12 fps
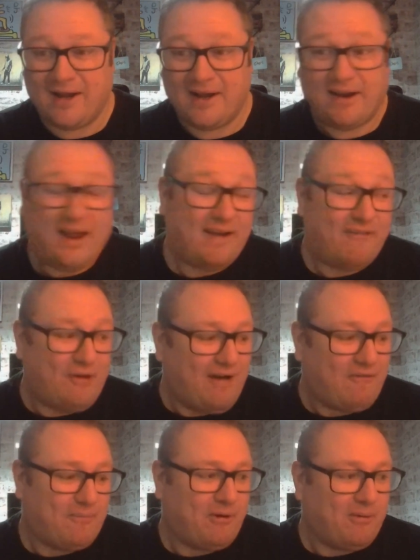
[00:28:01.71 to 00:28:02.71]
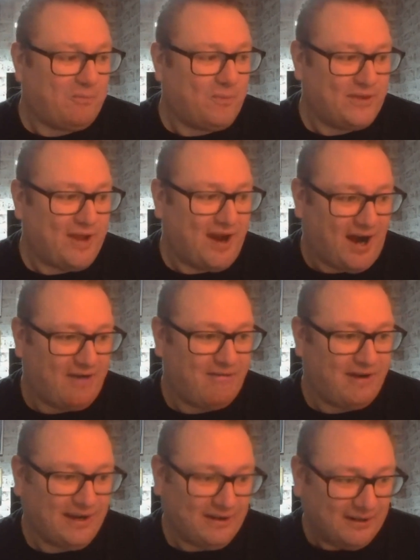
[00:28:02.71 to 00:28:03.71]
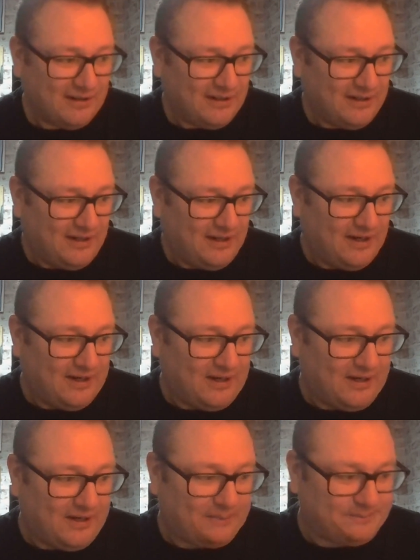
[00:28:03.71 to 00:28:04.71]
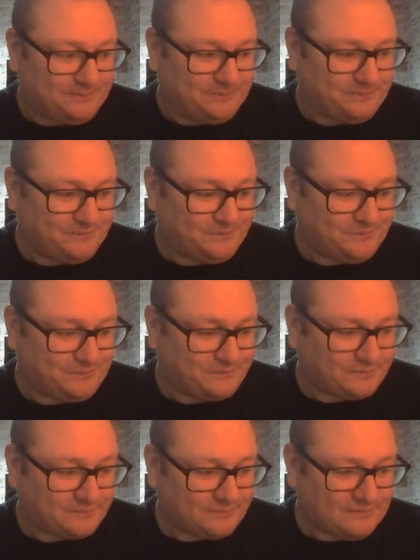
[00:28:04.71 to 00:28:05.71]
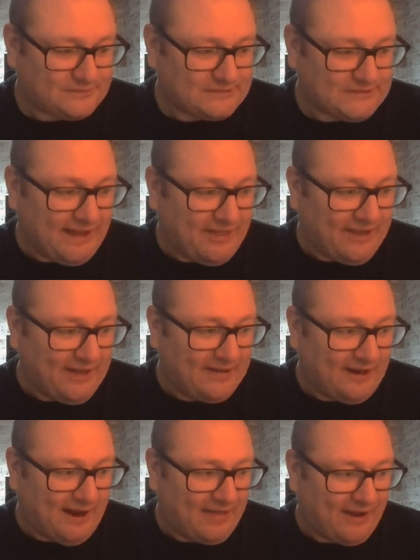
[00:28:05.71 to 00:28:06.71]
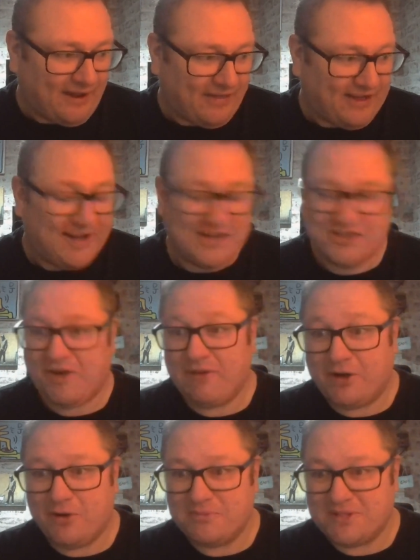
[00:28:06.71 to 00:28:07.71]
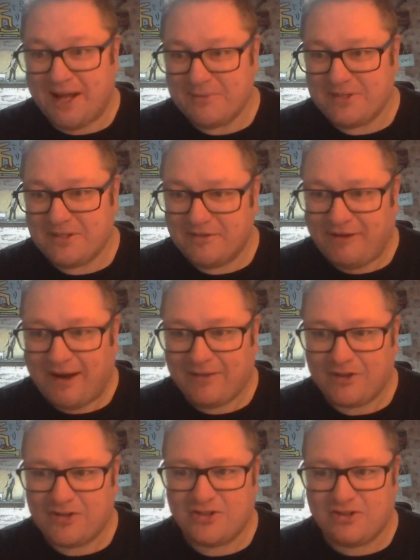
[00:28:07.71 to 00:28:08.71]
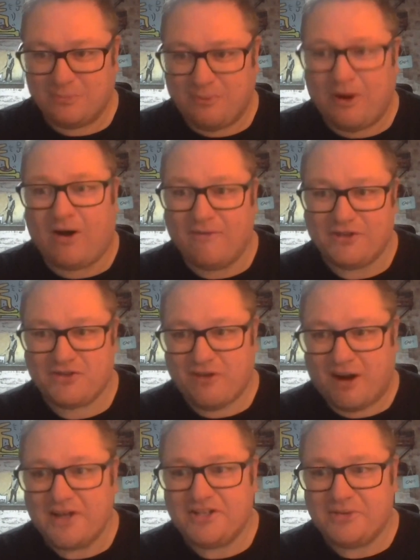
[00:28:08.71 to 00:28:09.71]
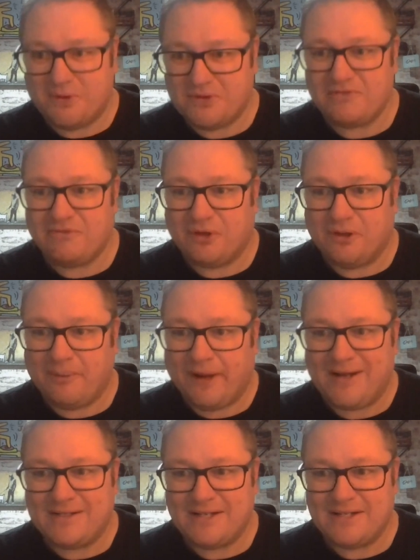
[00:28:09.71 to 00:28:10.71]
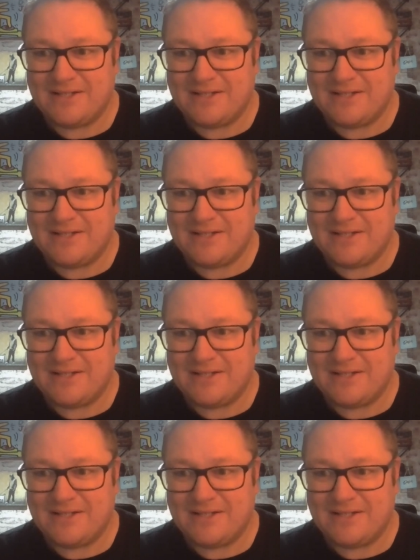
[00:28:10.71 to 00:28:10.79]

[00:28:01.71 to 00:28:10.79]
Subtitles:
And if you have a problem with your hiring, I think it generally comes down to the fact that some part of your strategy wasn't fully baked in.